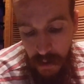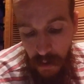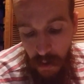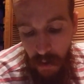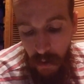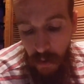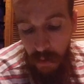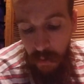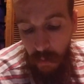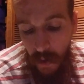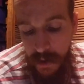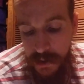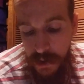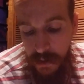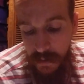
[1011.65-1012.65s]
all
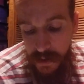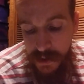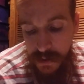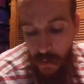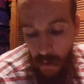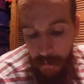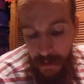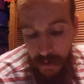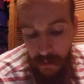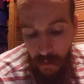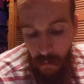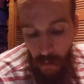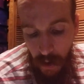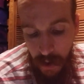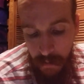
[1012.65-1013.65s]
creation to extort me to the
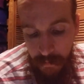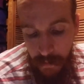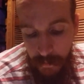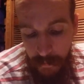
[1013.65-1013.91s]
grave,